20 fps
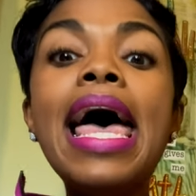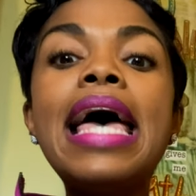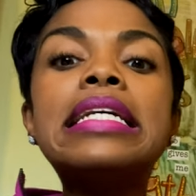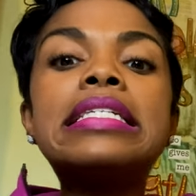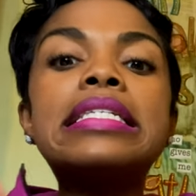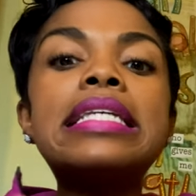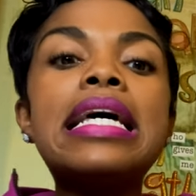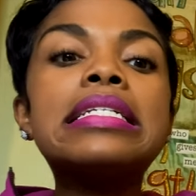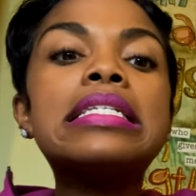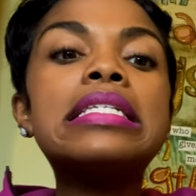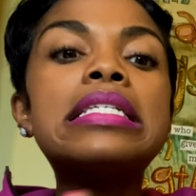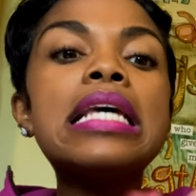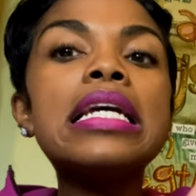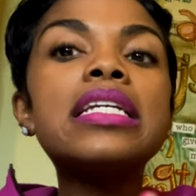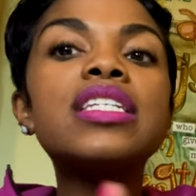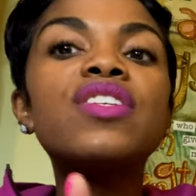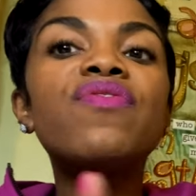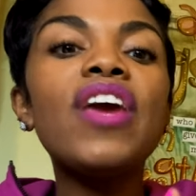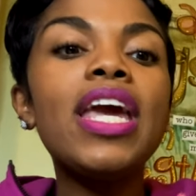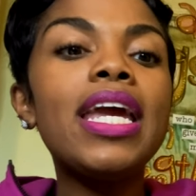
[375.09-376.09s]
It says
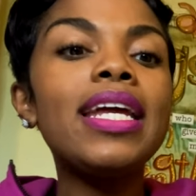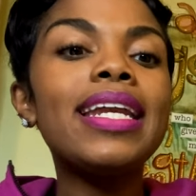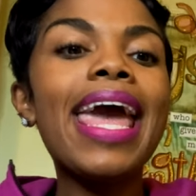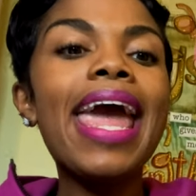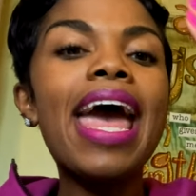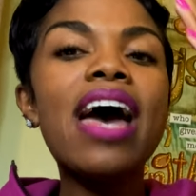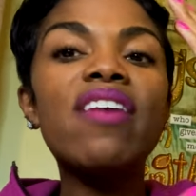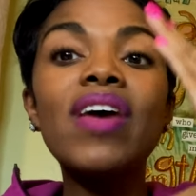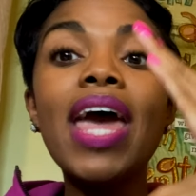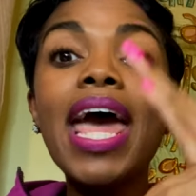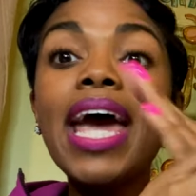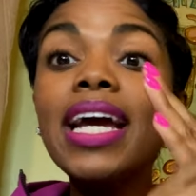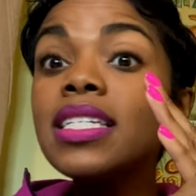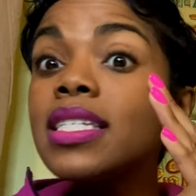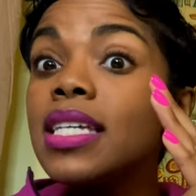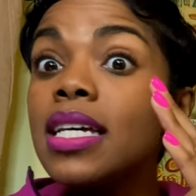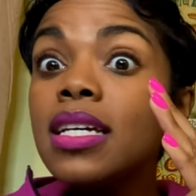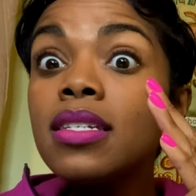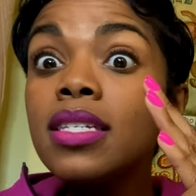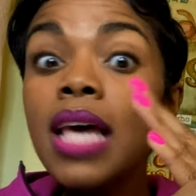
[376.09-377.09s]
6 feet. They have
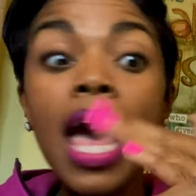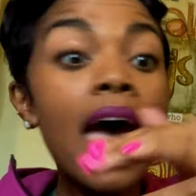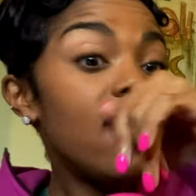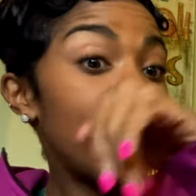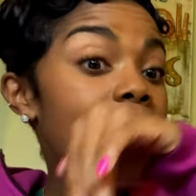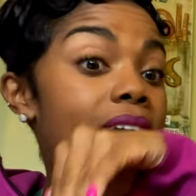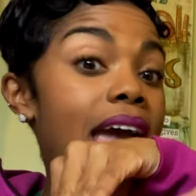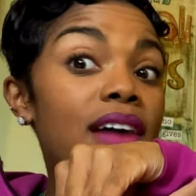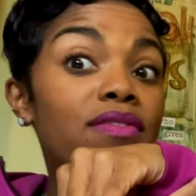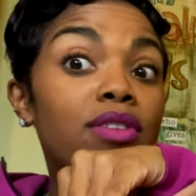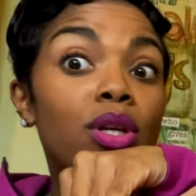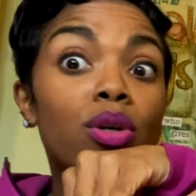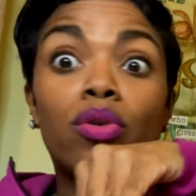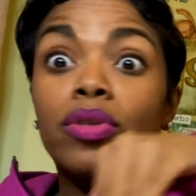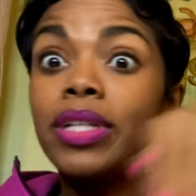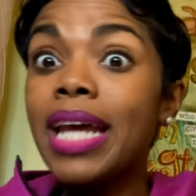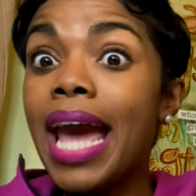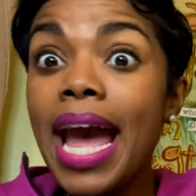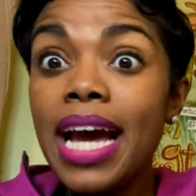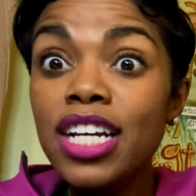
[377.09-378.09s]
X's. They have little
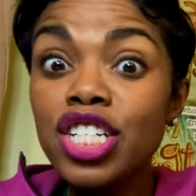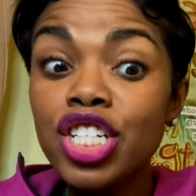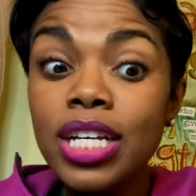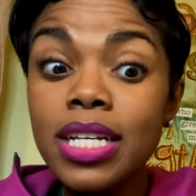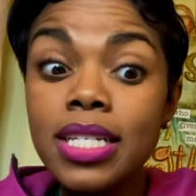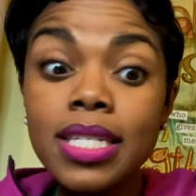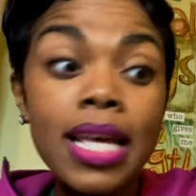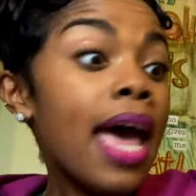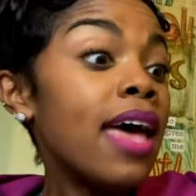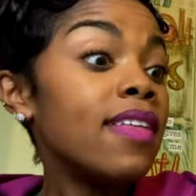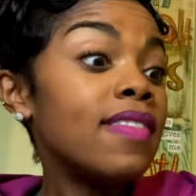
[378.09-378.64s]
dashes.